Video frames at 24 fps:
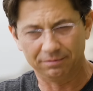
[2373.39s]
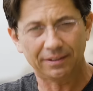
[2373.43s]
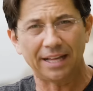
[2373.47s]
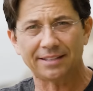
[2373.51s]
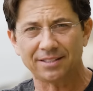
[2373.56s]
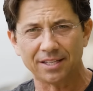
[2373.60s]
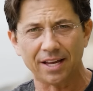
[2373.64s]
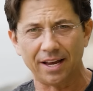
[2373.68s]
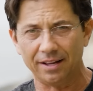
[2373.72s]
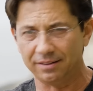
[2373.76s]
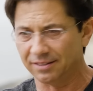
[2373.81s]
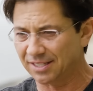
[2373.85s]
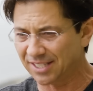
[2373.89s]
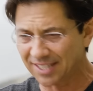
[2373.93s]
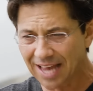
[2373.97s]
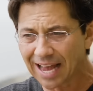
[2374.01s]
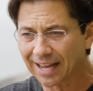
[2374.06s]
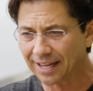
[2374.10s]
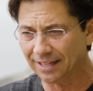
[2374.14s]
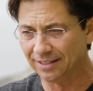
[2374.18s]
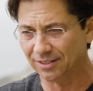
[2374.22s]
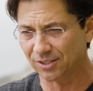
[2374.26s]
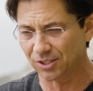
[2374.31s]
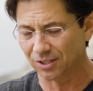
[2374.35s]
That's it.
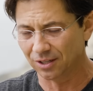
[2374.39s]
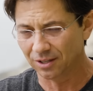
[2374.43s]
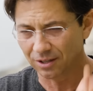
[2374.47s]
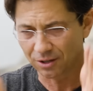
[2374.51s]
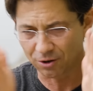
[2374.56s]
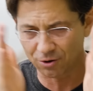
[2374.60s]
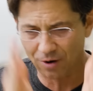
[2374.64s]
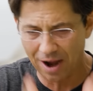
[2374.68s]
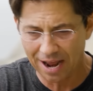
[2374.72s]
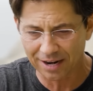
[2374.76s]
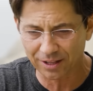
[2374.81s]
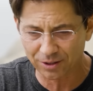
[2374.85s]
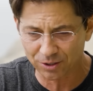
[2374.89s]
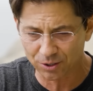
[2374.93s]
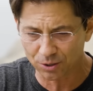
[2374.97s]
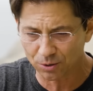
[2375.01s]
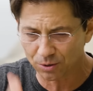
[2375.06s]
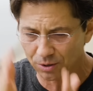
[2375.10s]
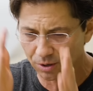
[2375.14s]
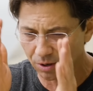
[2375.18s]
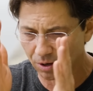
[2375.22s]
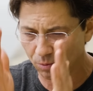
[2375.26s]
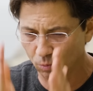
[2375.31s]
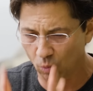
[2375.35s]
Seconds.
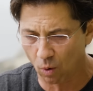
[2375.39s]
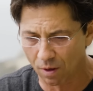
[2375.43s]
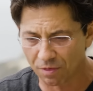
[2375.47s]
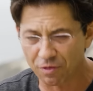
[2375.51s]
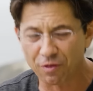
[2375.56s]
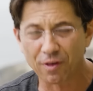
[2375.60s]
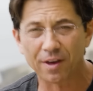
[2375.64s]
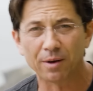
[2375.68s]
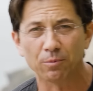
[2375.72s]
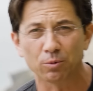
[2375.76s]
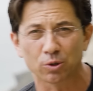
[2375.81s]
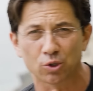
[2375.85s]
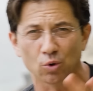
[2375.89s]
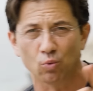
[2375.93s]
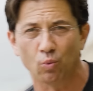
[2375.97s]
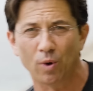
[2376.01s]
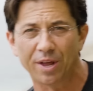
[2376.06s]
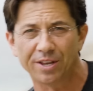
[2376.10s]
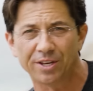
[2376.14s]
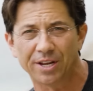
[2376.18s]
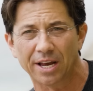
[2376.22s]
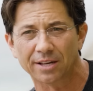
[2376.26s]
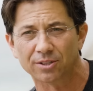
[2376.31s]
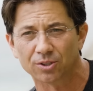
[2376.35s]
Gratitude. One thing was a
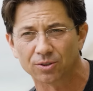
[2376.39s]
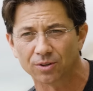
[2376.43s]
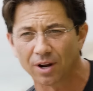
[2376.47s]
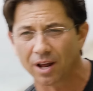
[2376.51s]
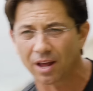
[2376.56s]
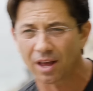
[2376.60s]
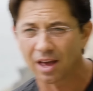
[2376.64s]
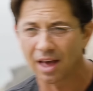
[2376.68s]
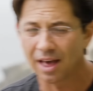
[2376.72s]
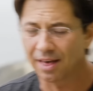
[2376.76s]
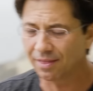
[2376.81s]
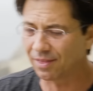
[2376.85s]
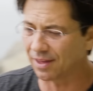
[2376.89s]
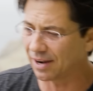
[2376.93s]
win yesterday.